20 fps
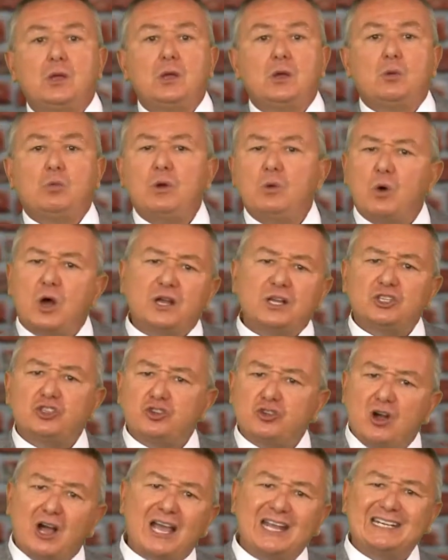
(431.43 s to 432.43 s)
We want to
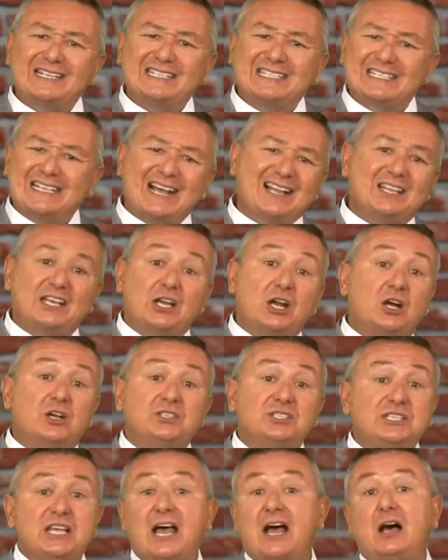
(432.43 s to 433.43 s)
try to sell it
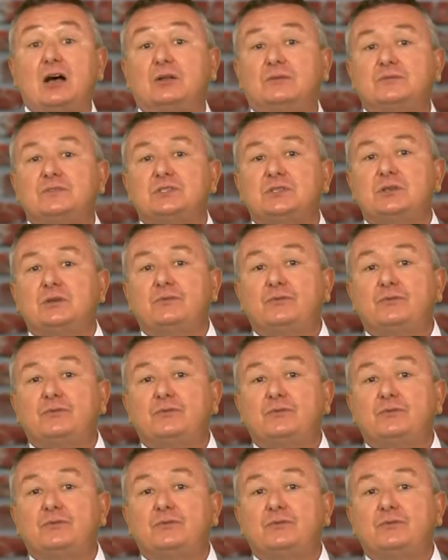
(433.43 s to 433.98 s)
ourselves